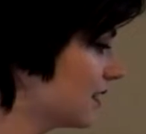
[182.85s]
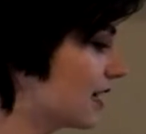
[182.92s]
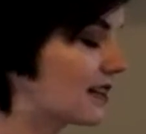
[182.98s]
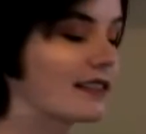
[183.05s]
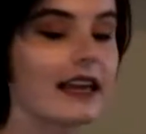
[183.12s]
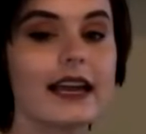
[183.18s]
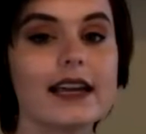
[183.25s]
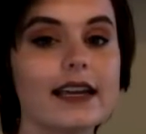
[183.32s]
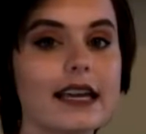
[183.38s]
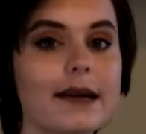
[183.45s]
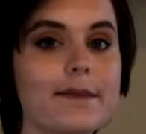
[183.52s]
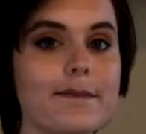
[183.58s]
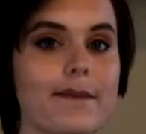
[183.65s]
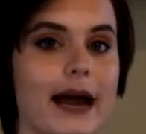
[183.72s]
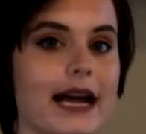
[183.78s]
like, they
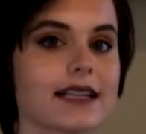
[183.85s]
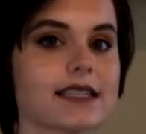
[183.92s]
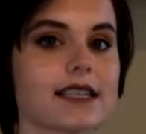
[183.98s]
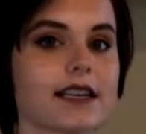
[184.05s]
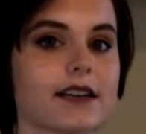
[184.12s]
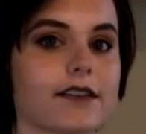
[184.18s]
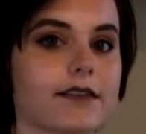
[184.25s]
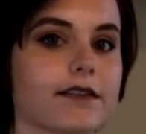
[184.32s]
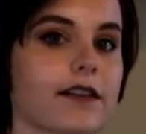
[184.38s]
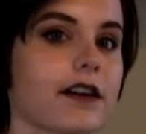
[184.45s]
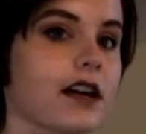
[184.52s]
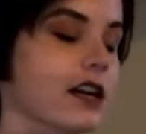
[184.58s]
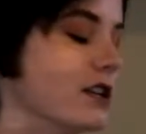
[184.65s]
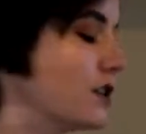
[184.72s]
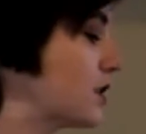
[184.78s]
get massive.
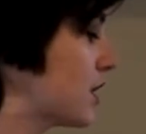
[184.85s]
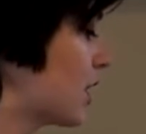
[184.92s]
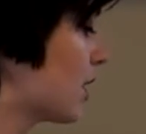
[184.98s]
So